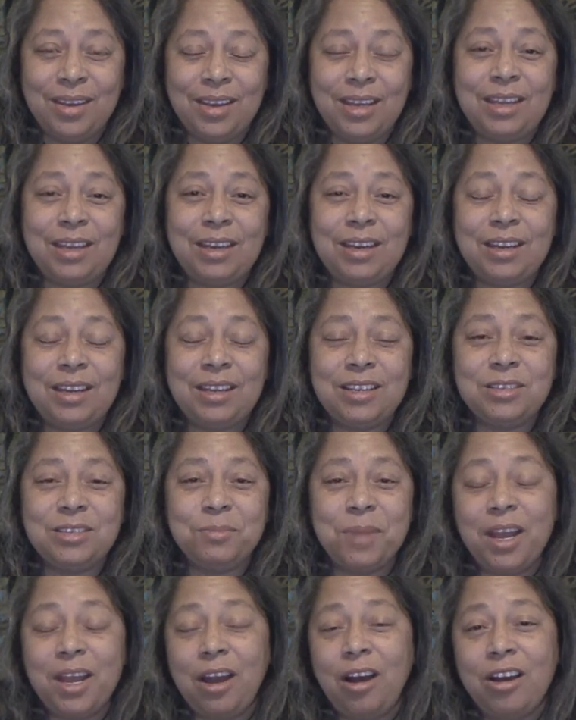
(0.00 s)
It is
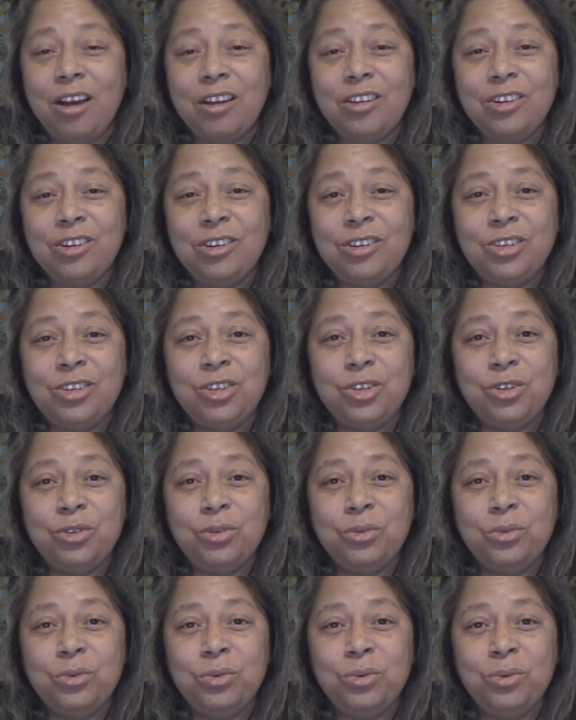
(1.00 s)
my honor
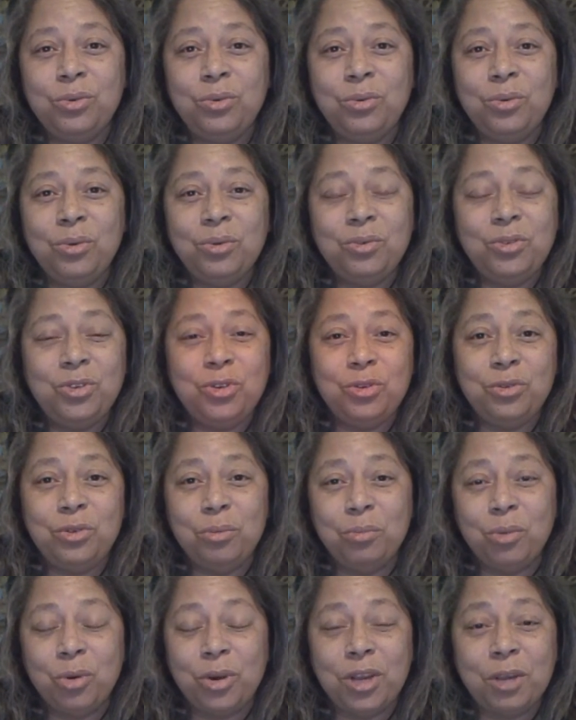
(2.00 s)
to do the
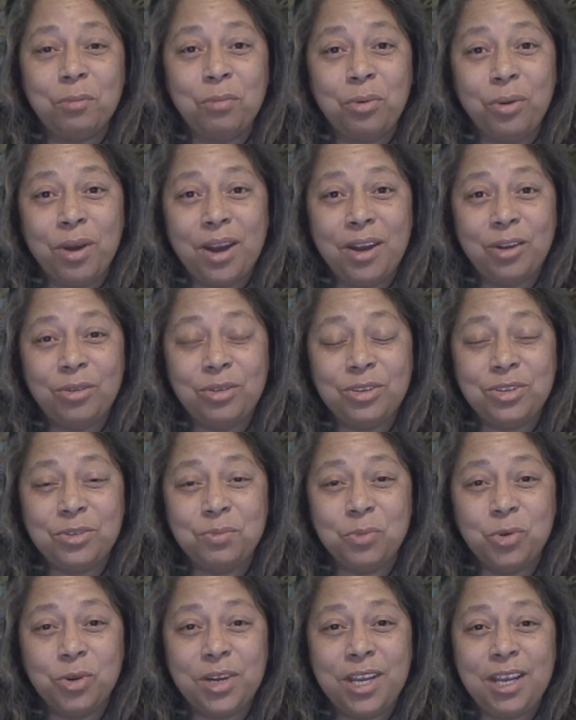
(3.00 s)
morning prayer this
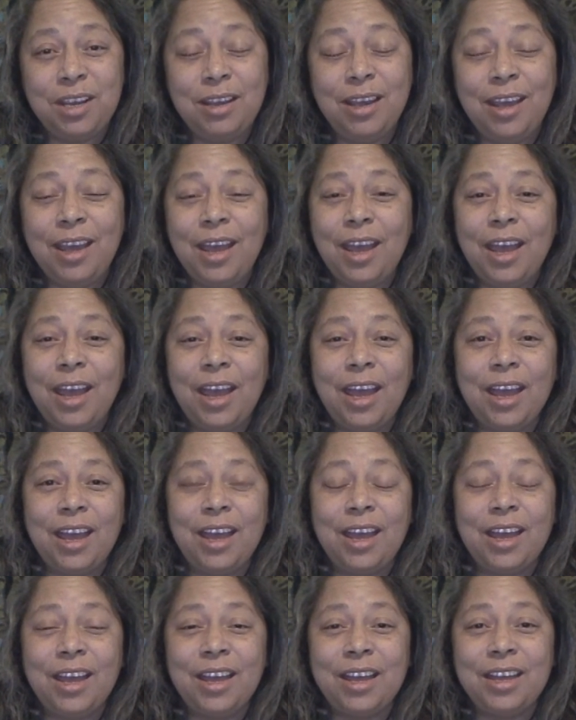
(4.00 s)
morning,
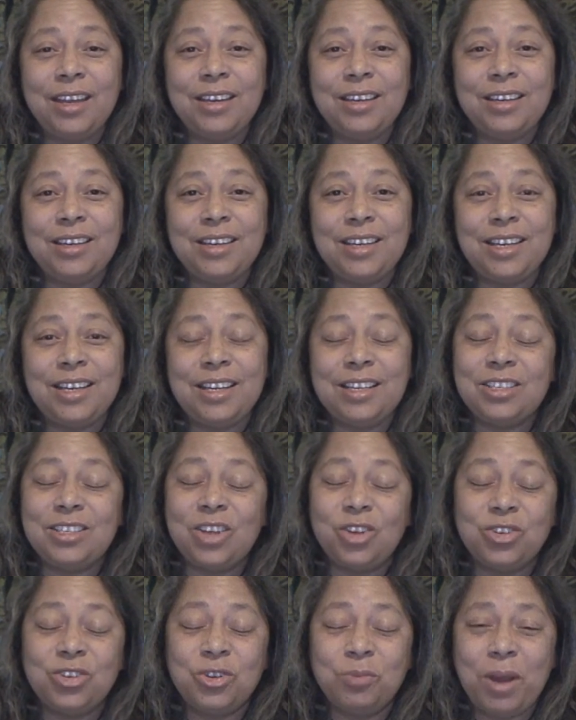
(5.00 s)
and it's
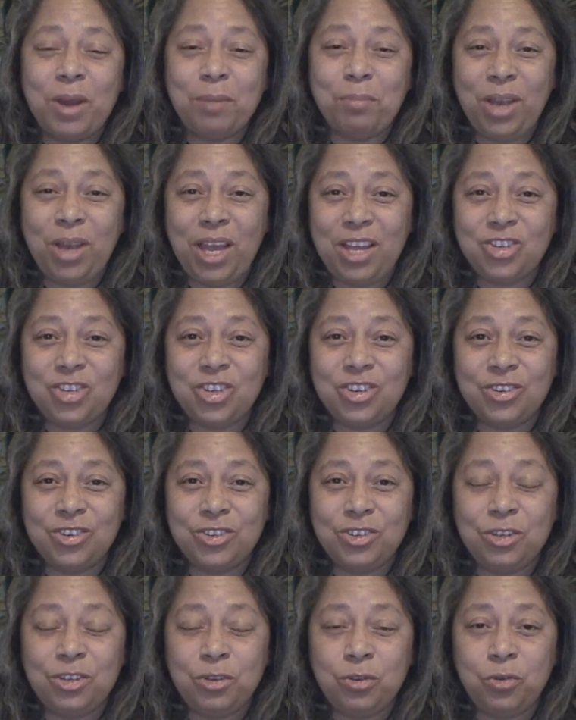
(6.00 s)
also my pleasure
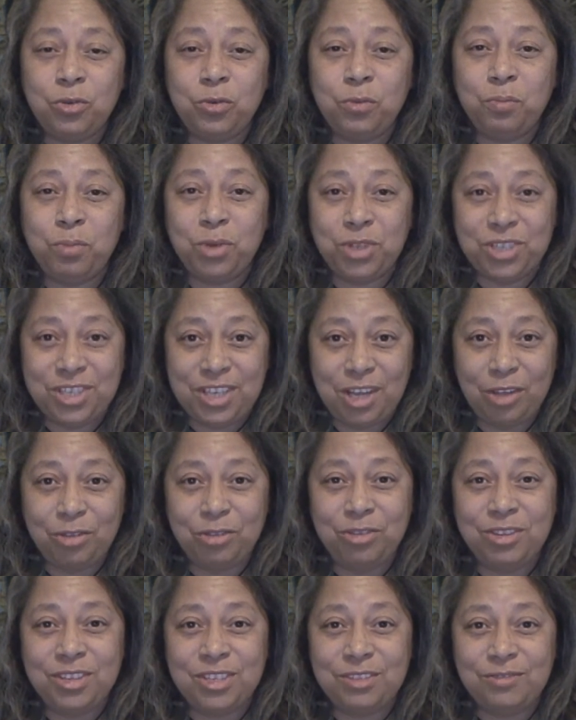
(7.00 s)
to put
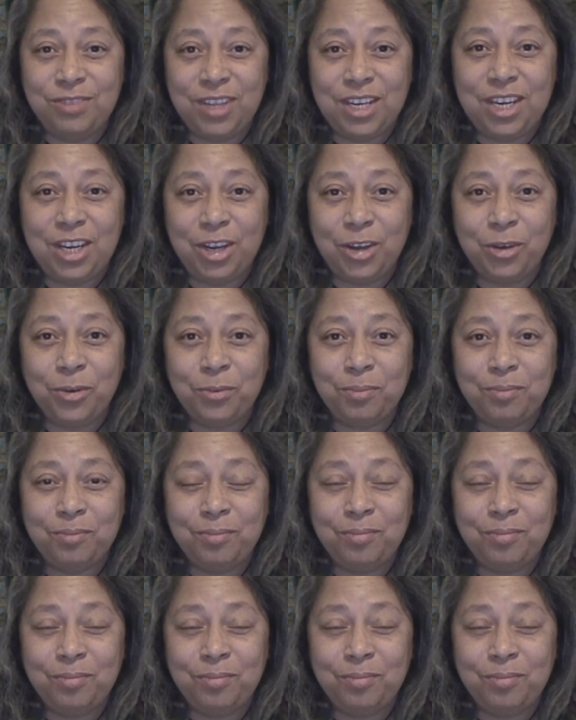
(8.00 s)
together this video.